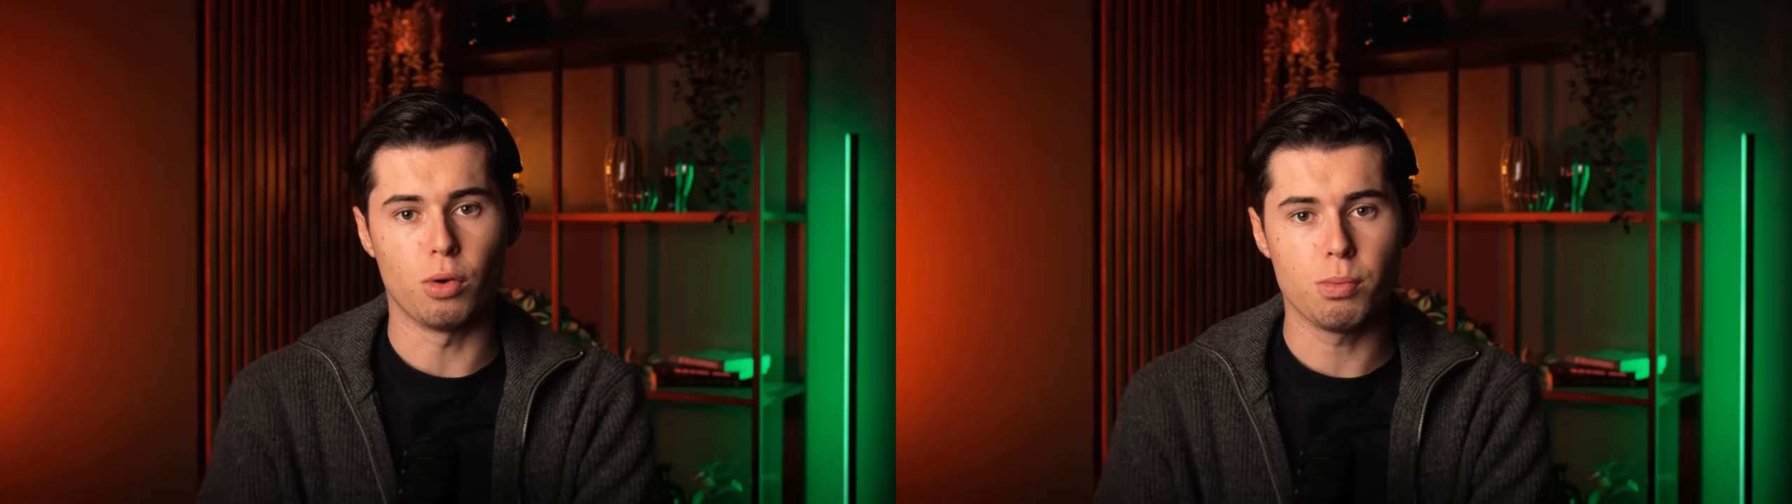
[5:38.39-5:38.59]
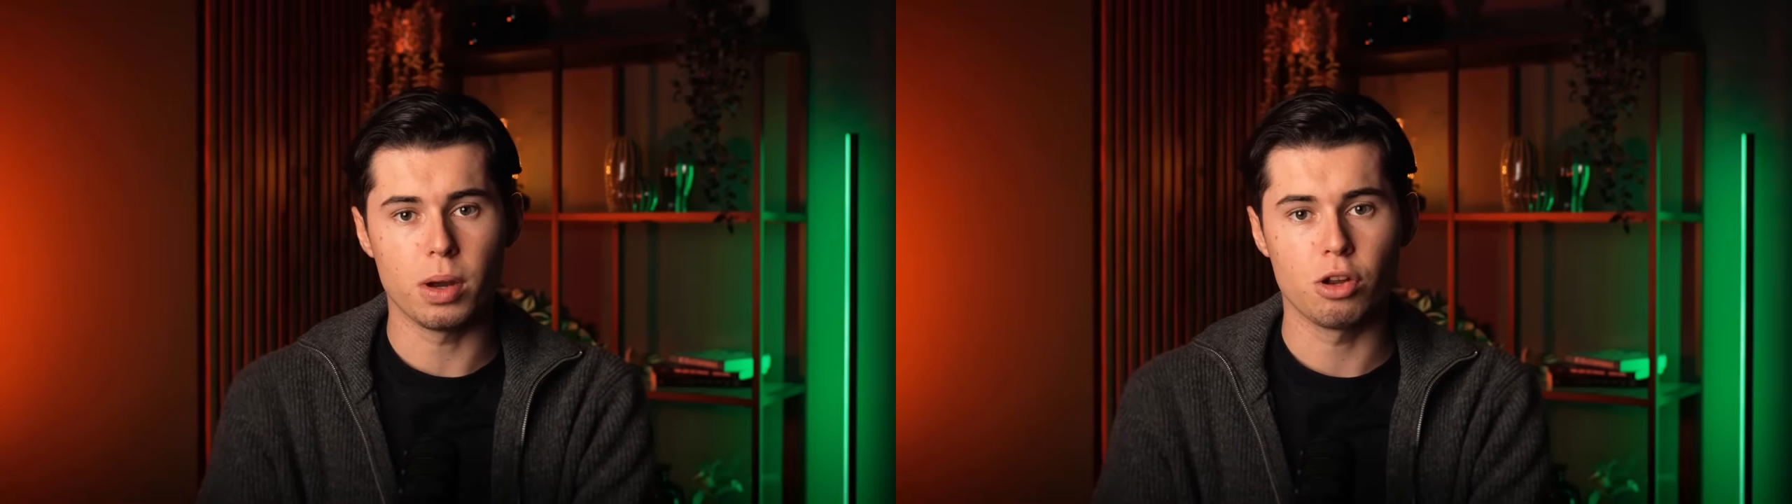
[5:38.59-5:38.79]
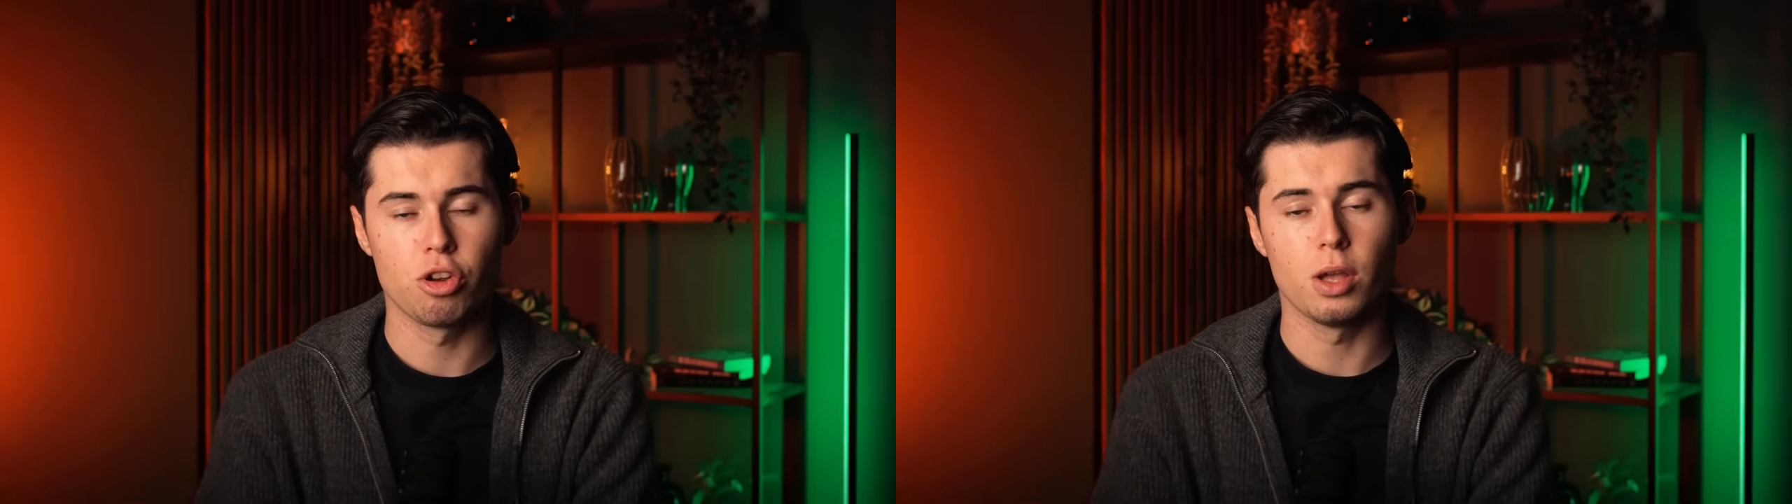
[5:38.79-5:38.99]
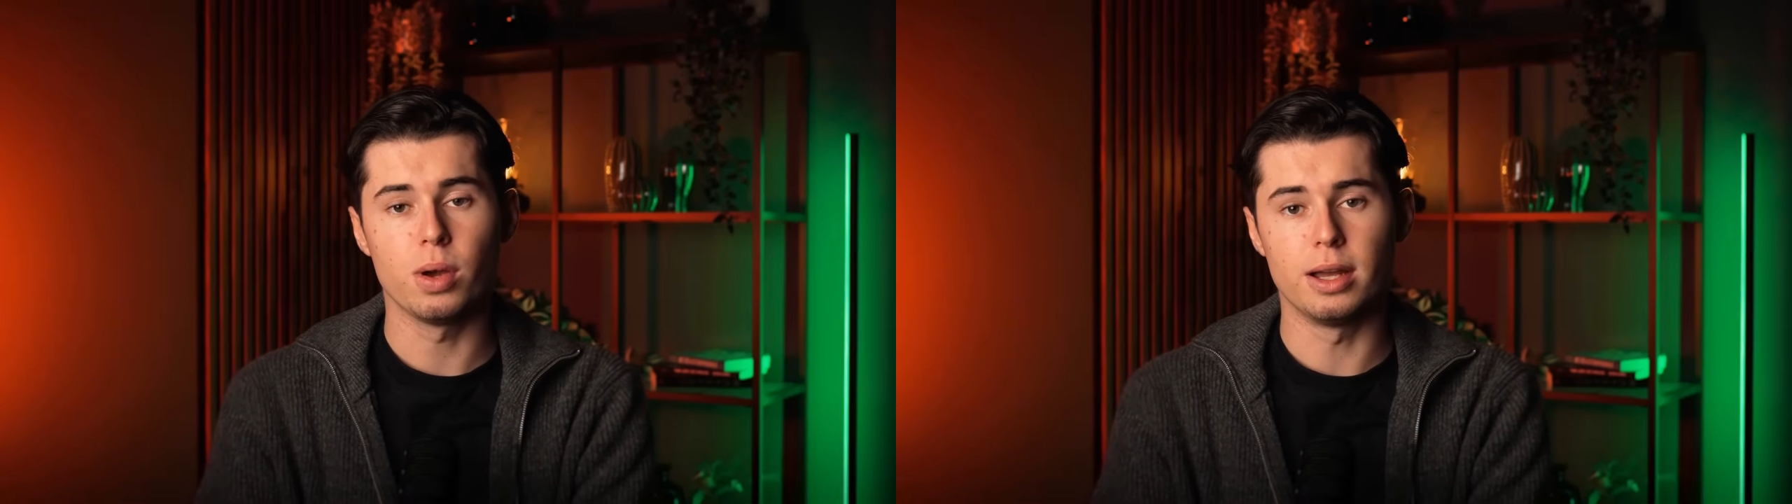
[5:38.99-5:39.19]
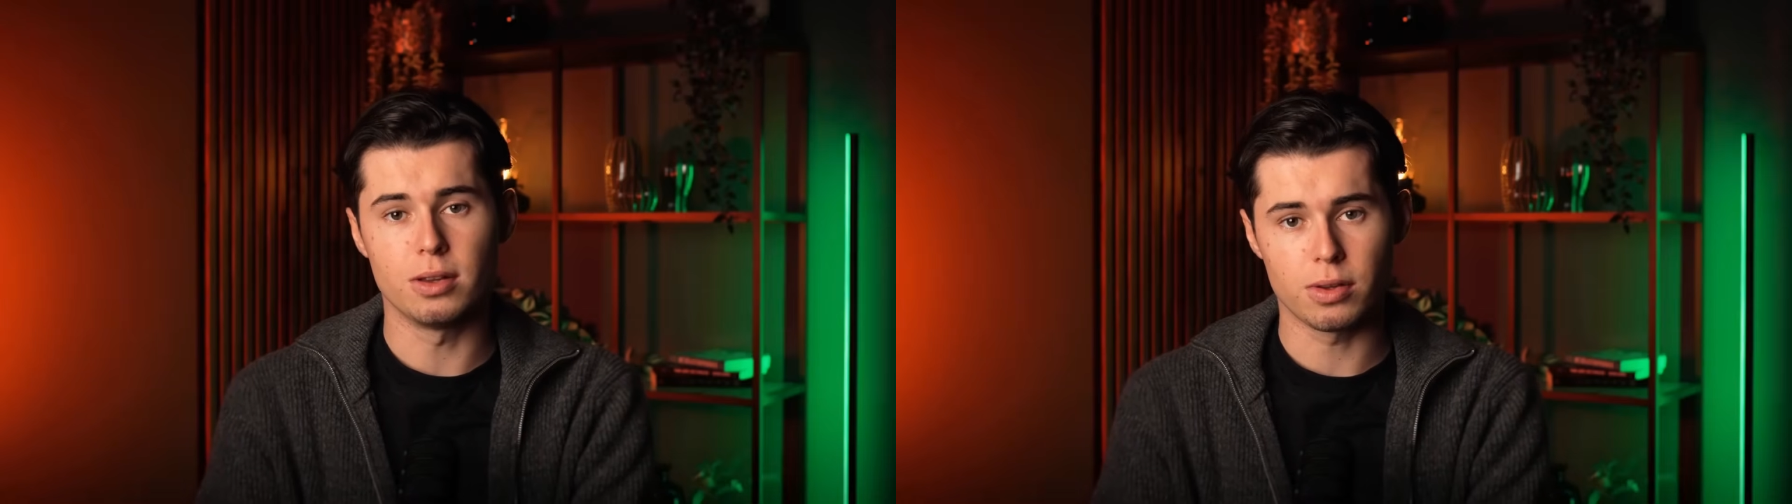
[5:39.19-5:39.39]
three
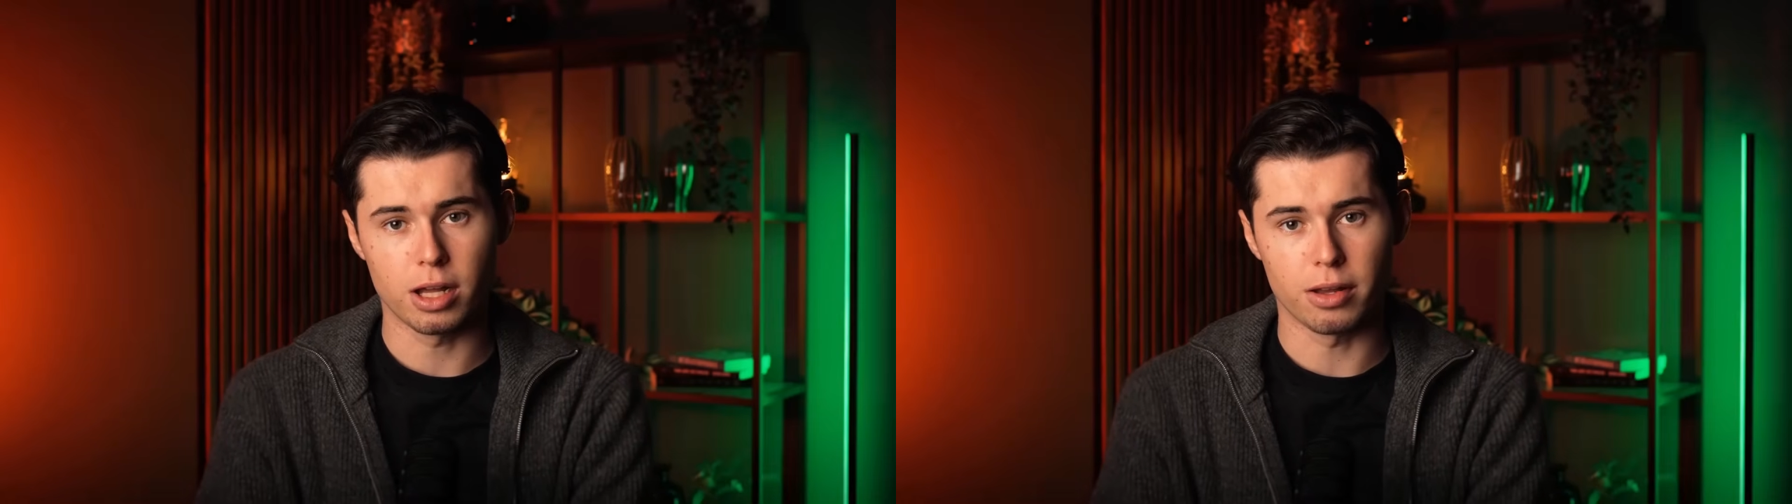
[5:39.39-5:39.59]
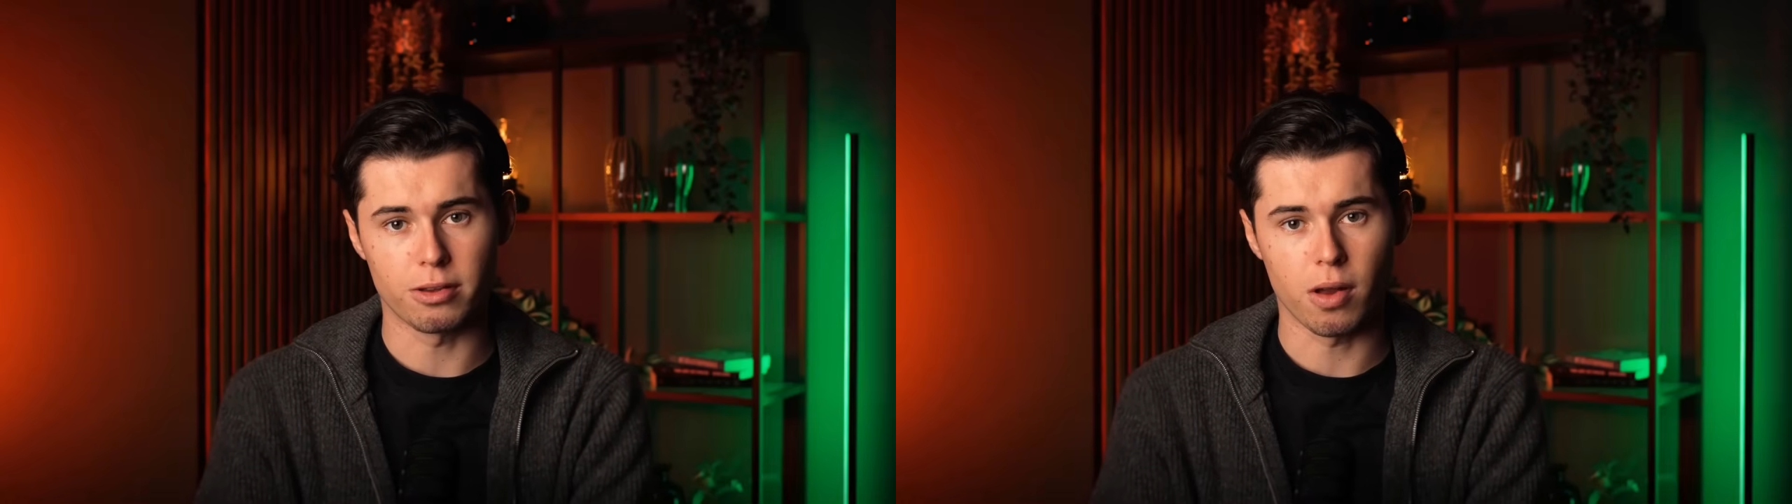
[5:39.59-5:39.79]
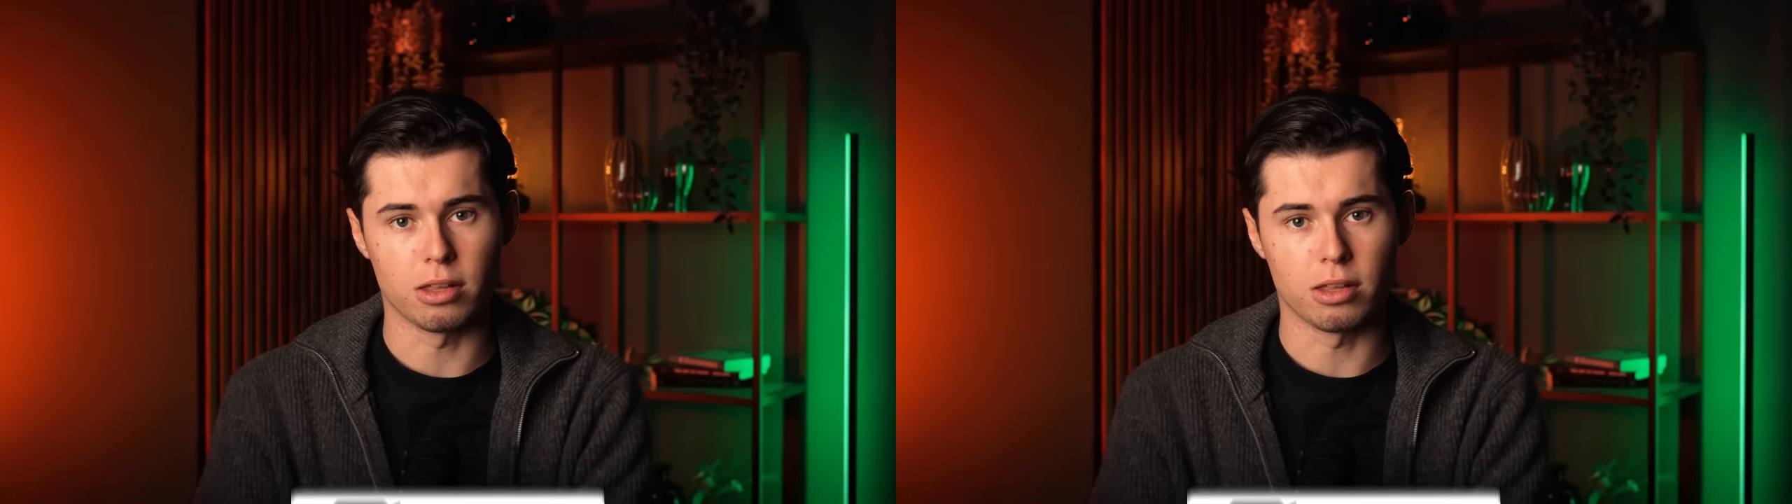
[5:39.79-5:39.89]
generated scenes,